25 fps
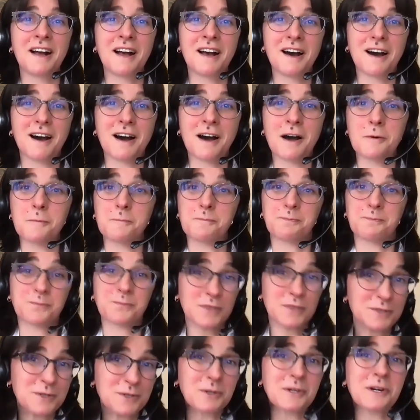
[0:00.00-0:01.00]

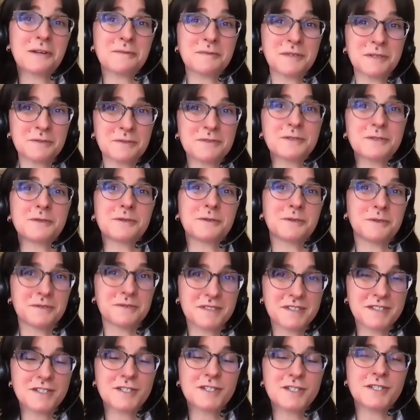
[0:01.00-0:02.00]
So coming to
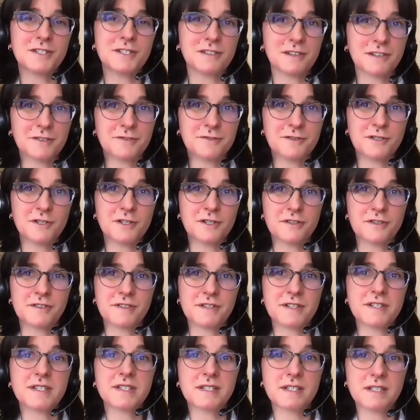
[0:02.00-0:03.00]
teach literature
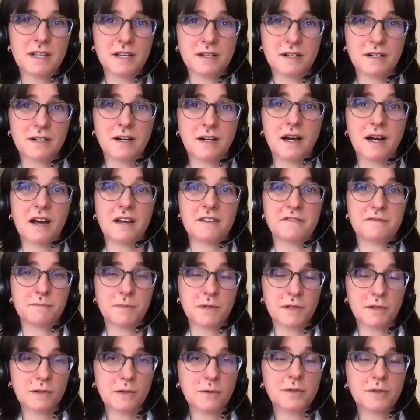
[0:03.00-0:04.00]
this year, I've
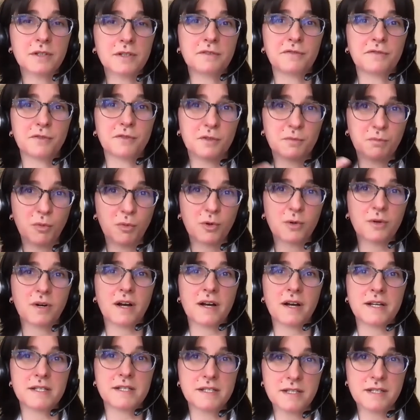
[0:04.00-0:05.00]
been looking for
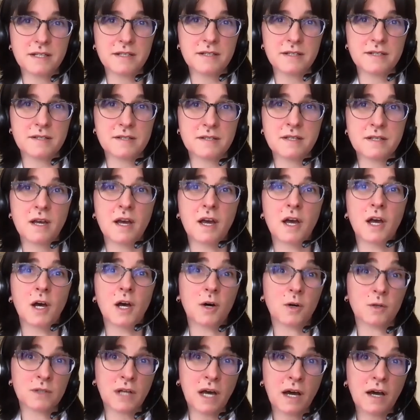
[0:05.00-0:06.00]
more ideas
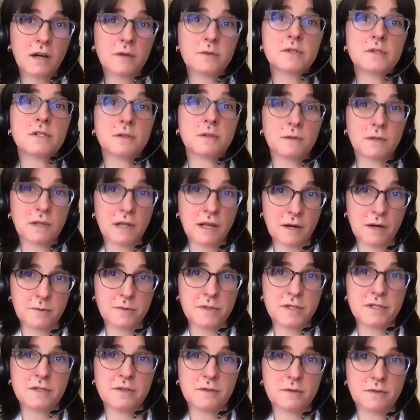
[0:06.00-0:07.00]
on how to
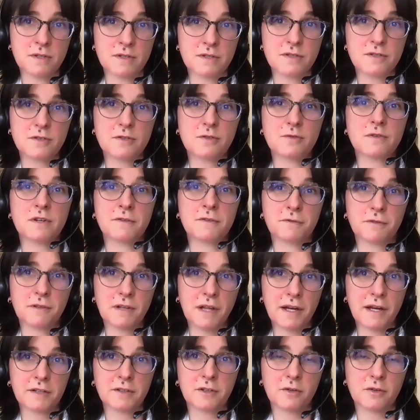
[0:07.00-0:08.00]
allow students to
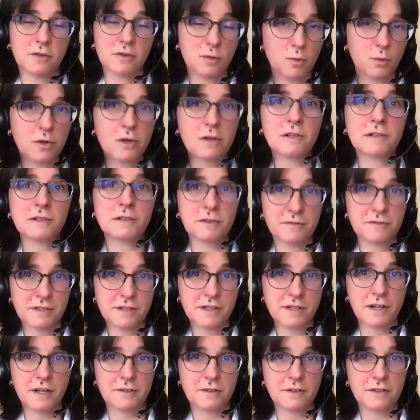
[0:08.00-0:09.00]
reflect on the world of
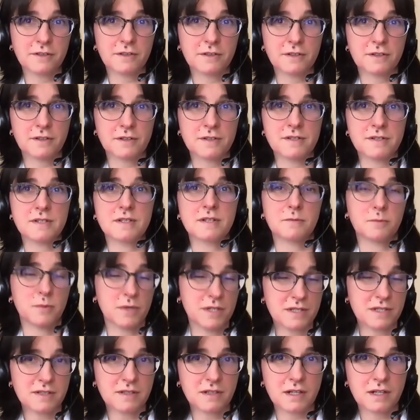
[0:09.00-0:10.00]
the characters
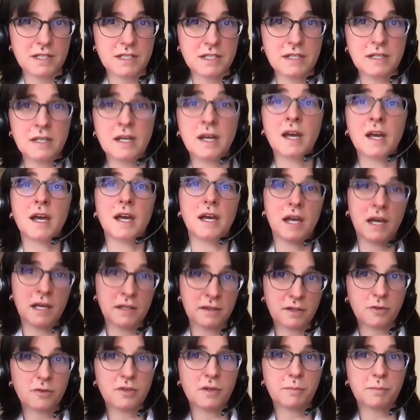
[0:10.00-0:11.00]
we study
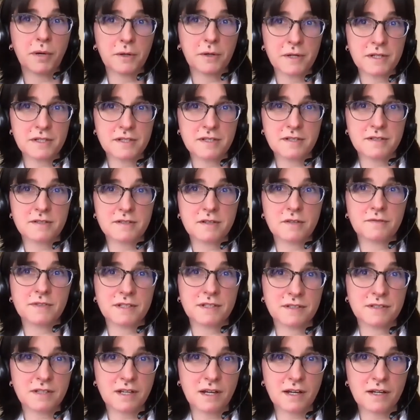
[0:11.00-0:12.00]
and on the poetics of
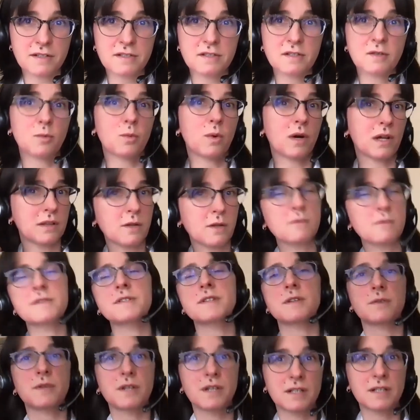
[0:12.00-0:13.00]
the text, while
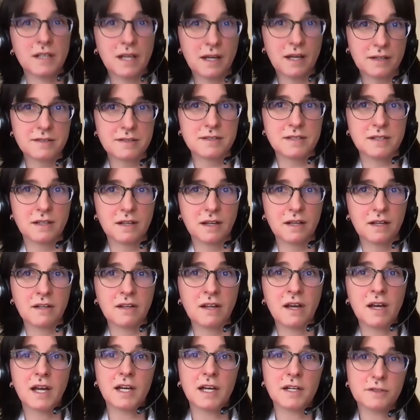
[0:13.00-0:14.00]
also connecting
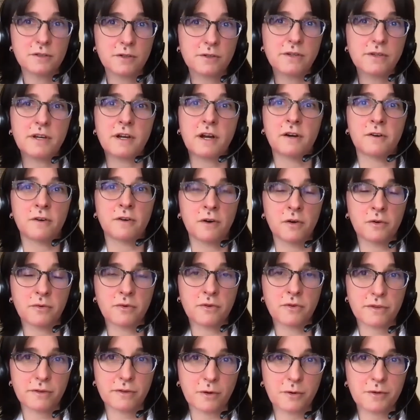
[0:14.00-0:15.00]
it to their
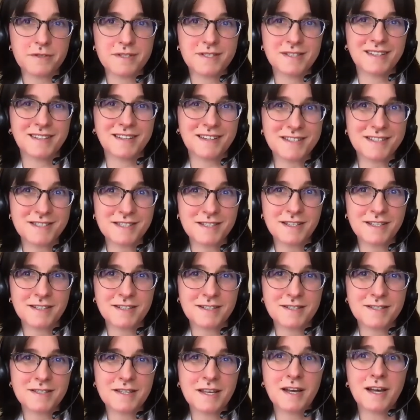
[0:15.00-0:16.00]
own thoughts and
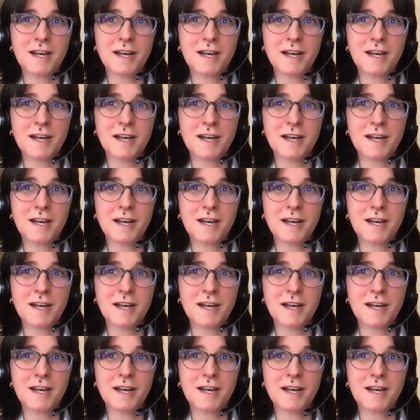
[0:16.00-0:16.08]
ideas.